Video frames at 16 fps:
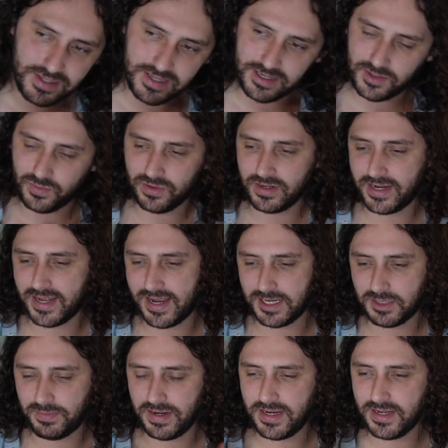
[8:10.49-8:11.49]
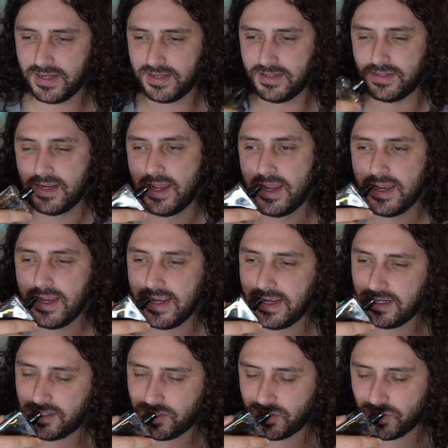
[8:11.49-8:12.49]
this one, guys, because
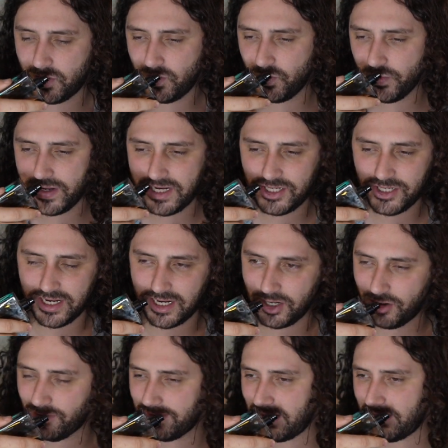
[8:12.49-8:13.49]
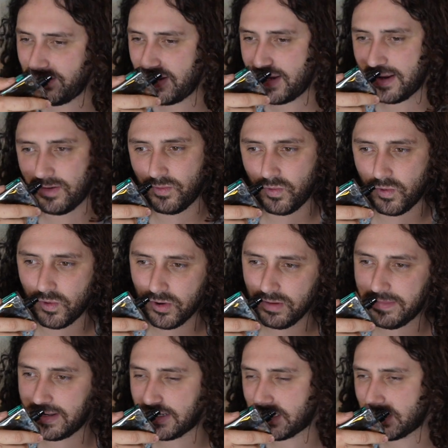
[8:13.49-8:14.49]
it's so rich and creamy and
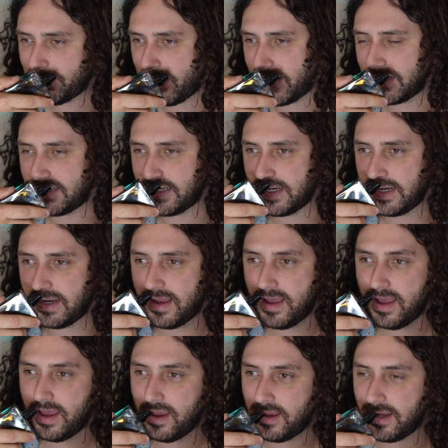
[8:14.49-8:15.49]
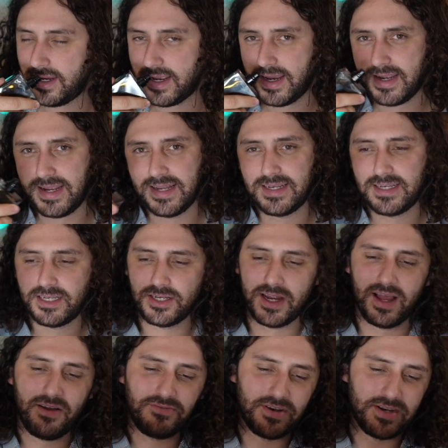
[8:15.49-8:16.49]
warm and spicy, yet it's
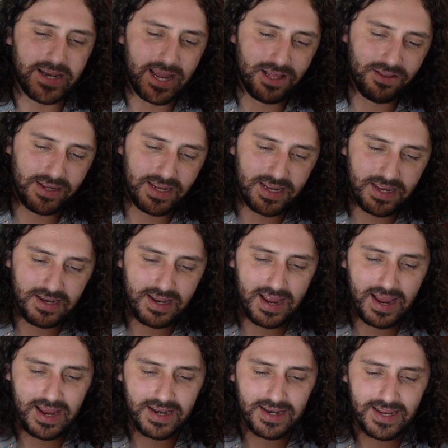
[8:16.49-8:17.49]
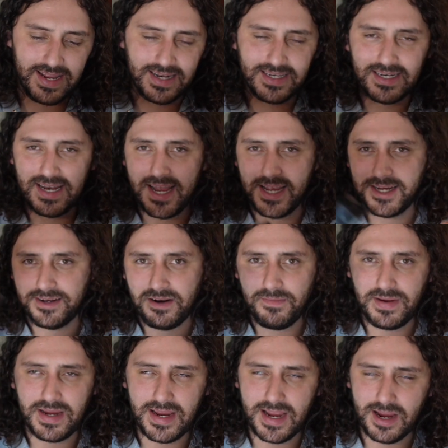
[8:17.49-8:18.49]
soft and elegant, and it's not going to
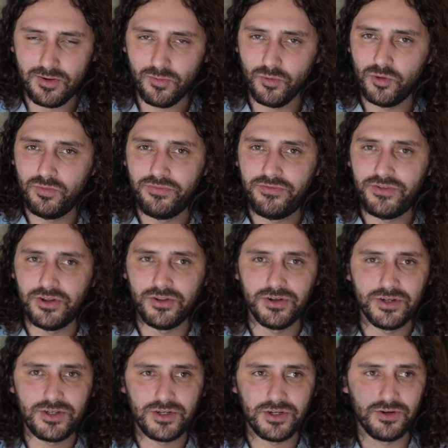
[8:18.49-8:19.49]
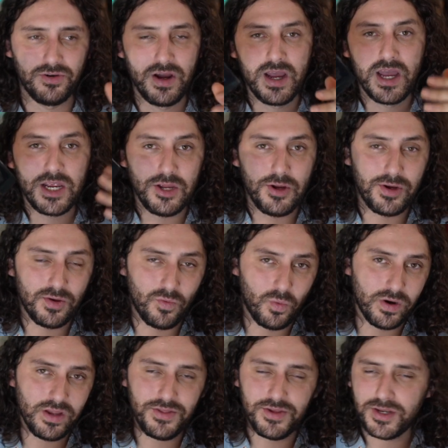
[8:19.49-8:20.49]
be a room filler. So you can
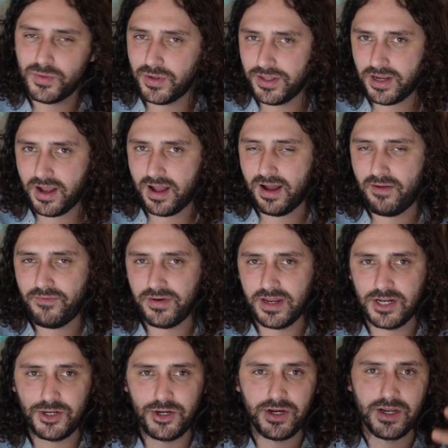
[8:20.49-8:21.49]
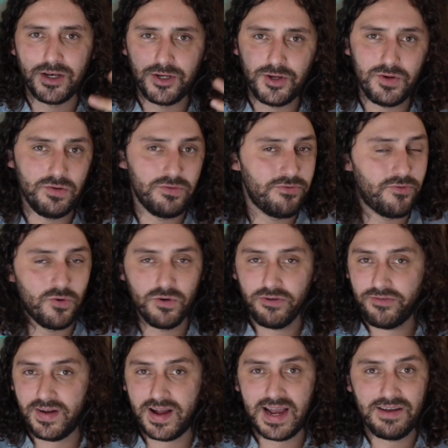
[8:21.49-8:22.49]
wear this with confidence. You can do four,
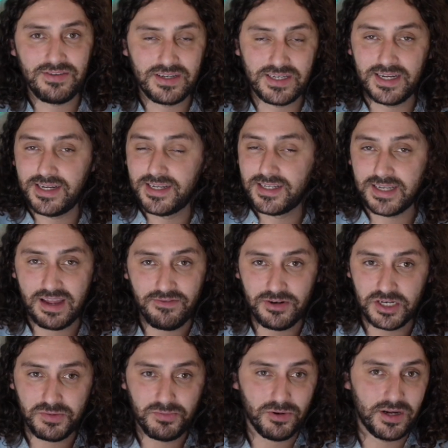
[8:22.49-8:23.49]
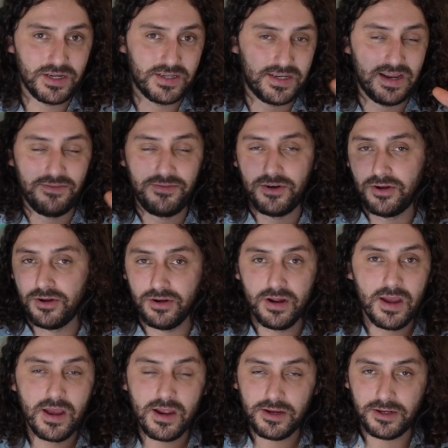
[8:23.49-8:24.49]
five, six, seven sprays if you're,
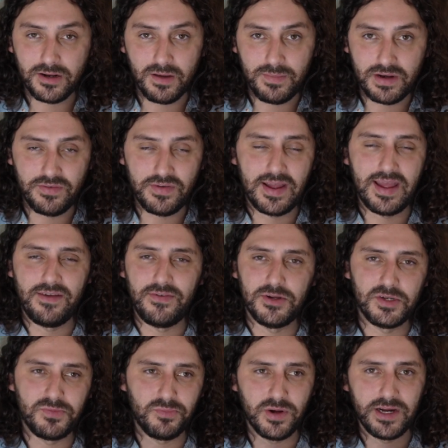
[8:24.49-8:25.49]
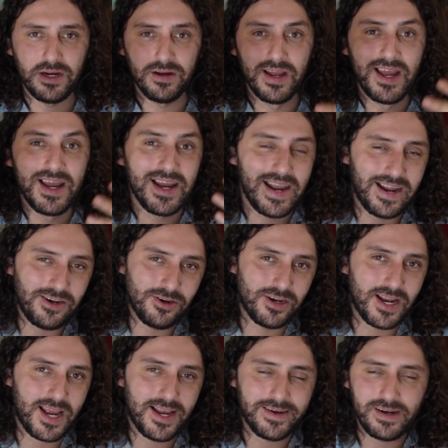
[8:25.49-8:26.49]
you know, a bit of a heavy sprayer, and you're
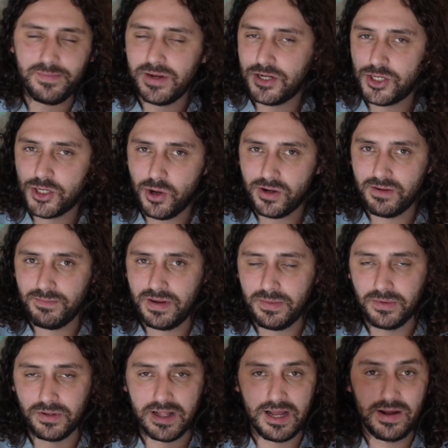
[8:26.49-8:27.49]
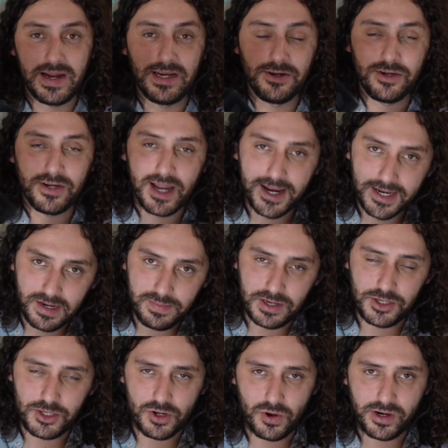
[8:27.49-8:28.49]
not going to be choking people out, and you're not going to
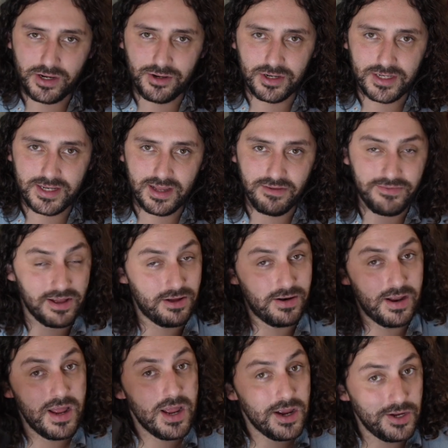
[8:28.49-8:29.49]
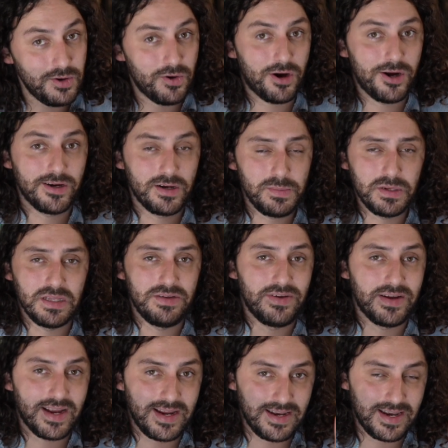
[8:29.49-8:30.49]
be choking yourself out. You are going to be
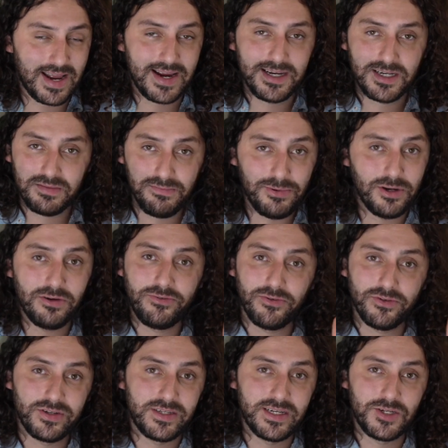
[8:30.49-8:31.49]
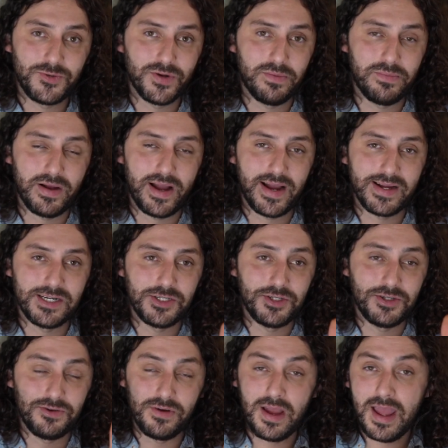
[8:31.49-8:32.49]
leaving a nice, beautiful scent trail behind
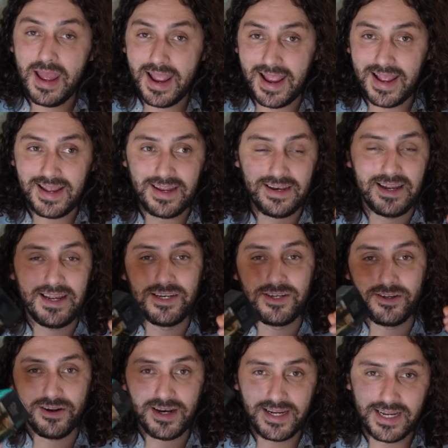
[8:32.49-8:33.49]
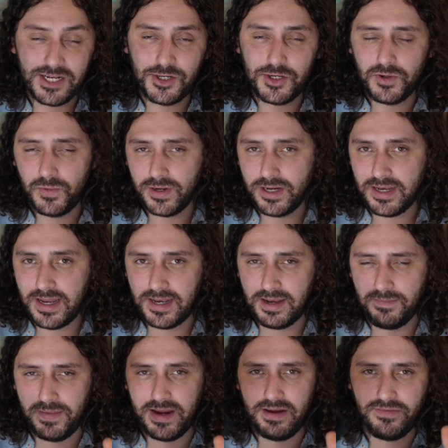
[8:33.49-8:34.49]
you, and it's going to get you where you need
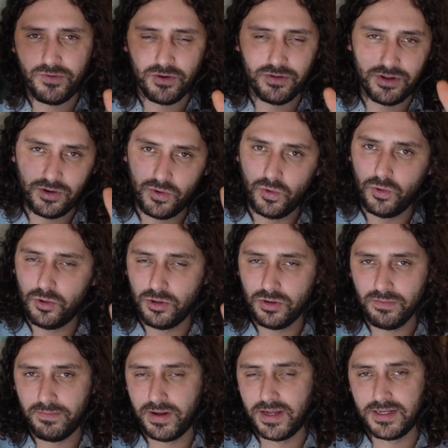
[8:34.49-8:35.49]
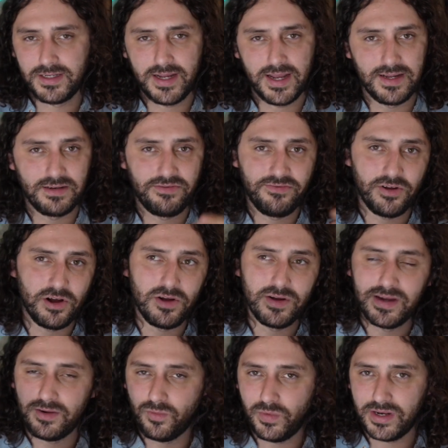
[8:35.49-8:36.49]
to be for the cooler months, guys. Fall
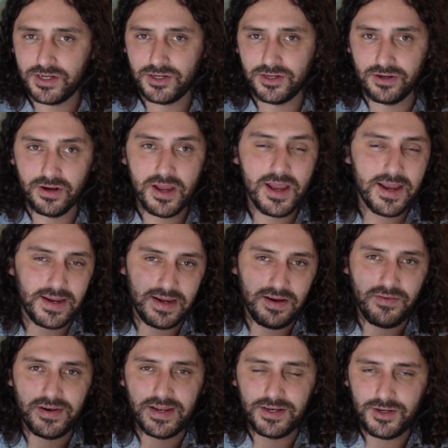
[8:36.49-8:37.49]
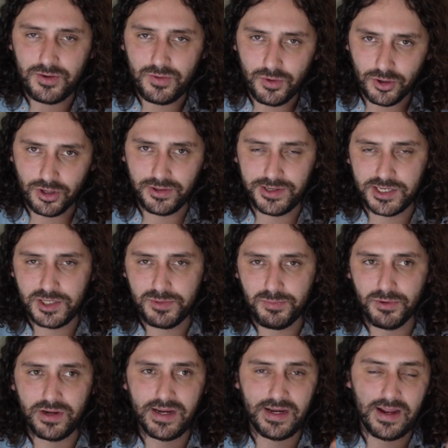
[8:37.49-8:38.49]
and winter, even into early
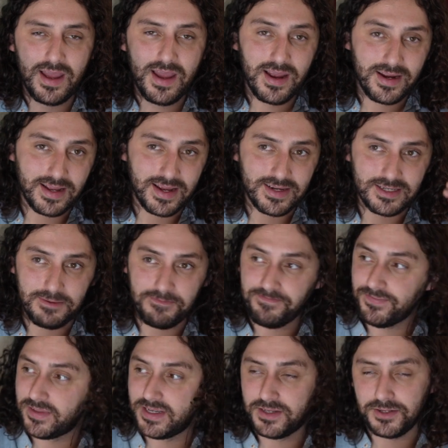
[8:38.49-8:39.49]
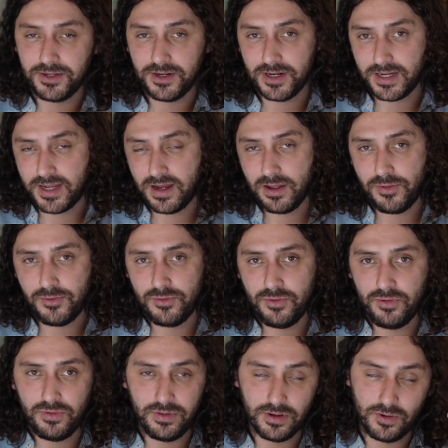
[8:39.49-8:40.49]
spring, guys. This is going to cut
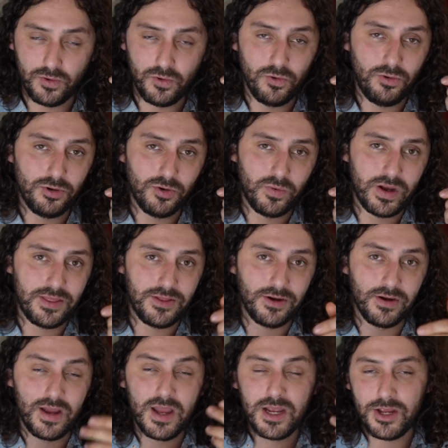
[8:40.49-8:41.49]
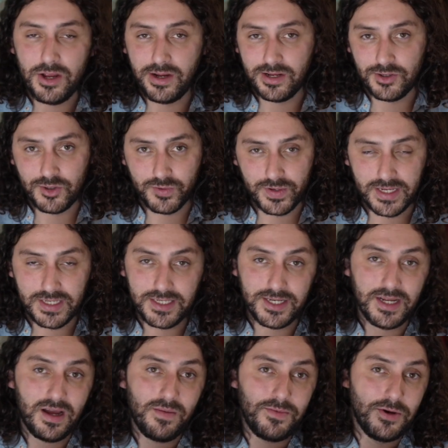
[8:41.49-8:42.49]
through the cooler weather. You can dress it
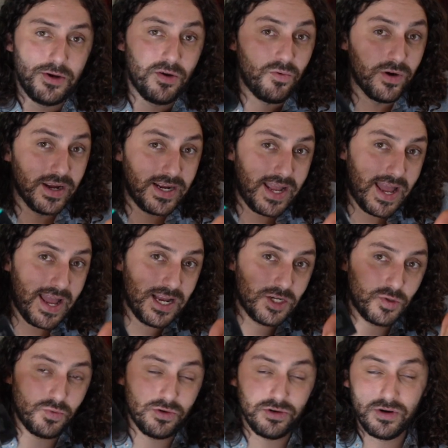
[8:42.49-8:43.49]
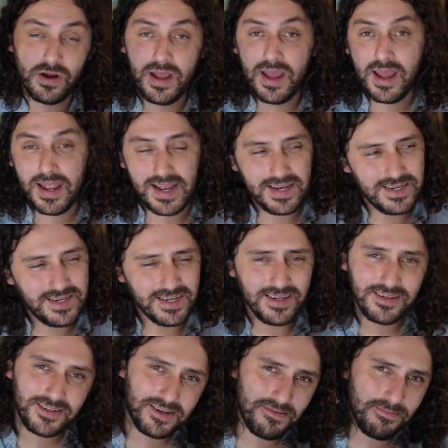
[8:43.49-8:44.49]
up. You can wear it casual. It
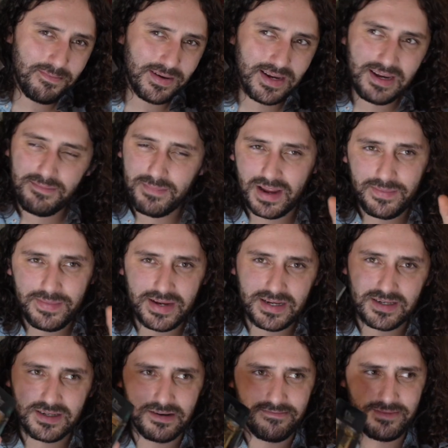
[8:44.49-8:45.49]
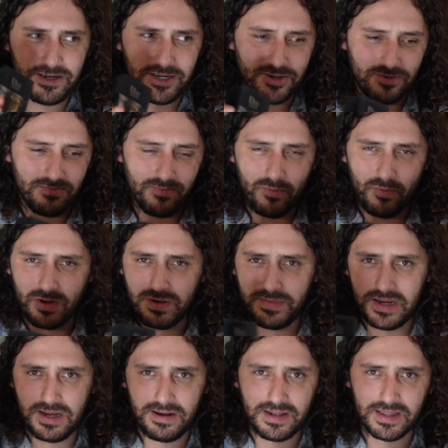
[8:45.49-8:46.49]
does, to me, maybe, you know, want to
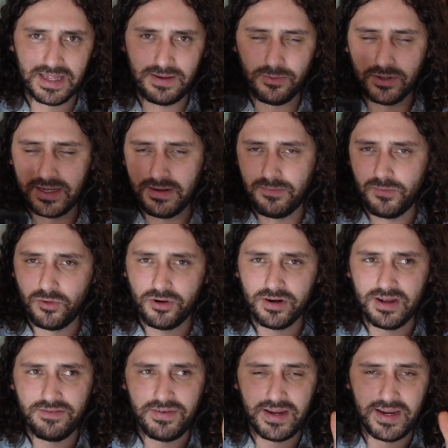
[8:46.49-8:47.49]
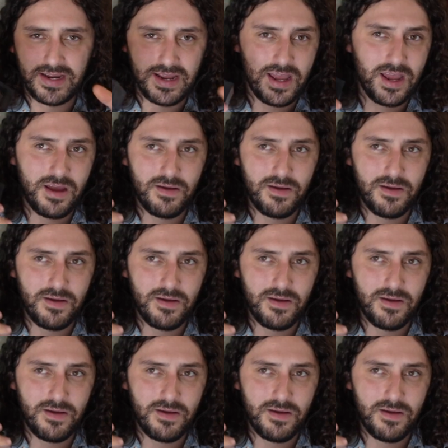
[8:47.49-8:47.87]
be labeled in more of a